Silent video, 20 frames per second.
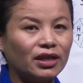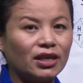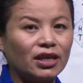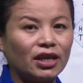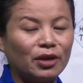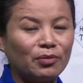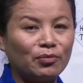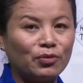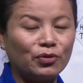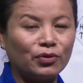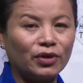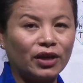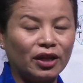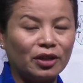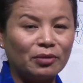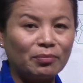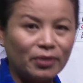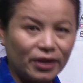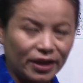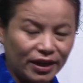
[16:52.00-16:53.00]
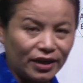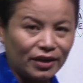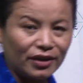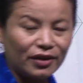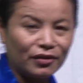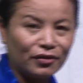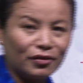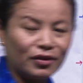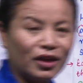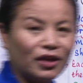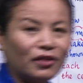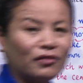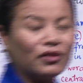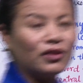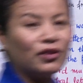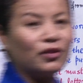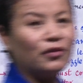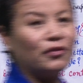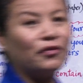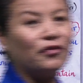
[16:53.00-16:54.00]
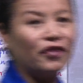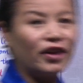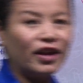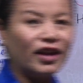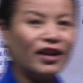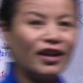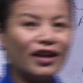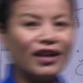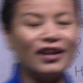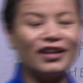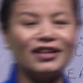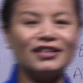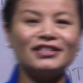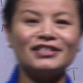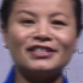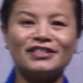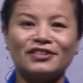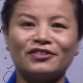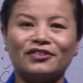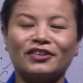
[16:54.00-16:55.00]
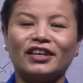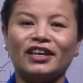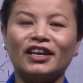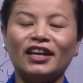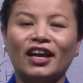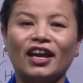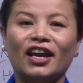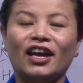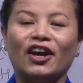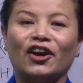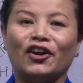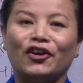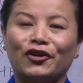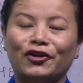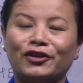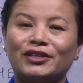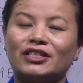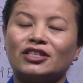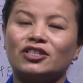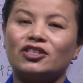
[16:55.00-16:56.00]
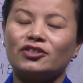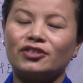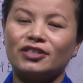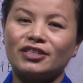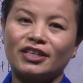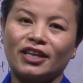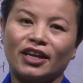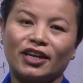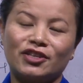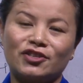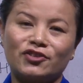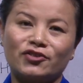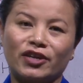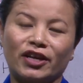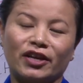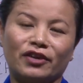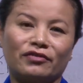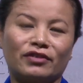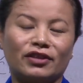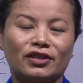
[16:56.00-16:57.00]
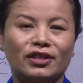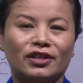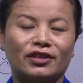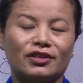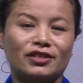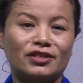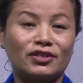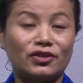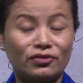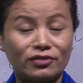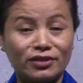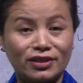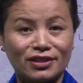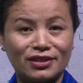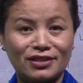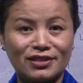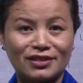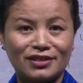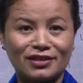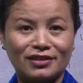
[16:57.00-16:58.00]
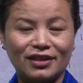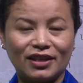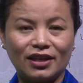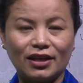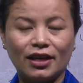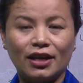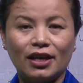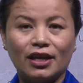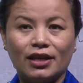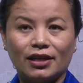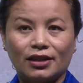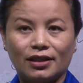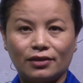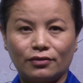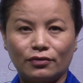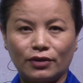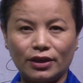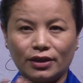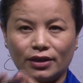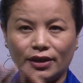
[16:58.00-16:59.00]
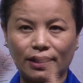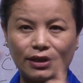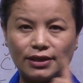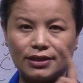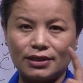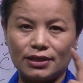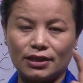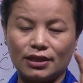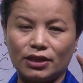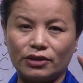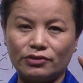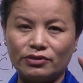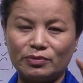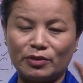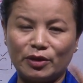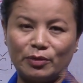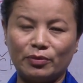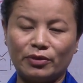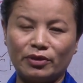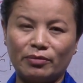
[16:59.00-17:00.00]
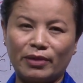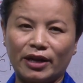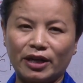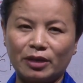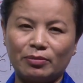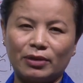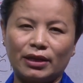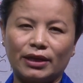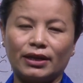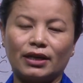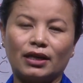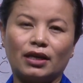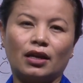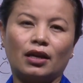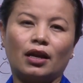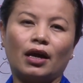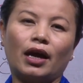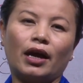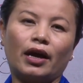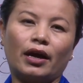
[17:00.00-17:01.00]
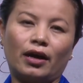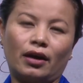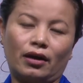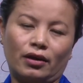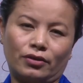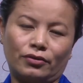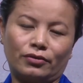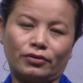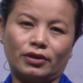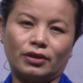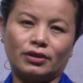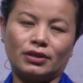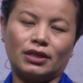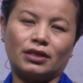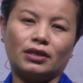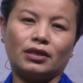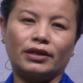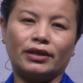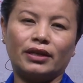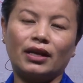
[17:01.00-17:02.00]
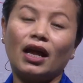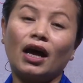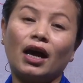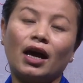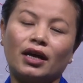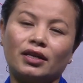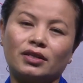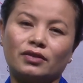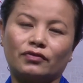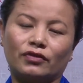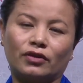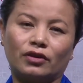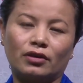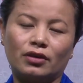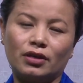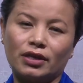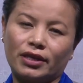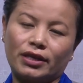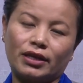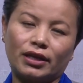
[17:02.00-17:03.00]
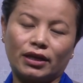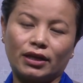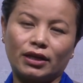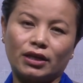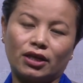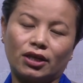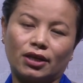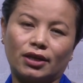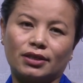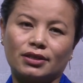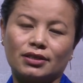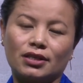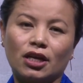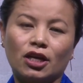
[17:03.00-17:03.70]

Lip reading: game you can play, okay, with your friends, okay, or teachers can try with their students, okay. The one that is in newspaper might be little high, okay, so little hard for younger kids.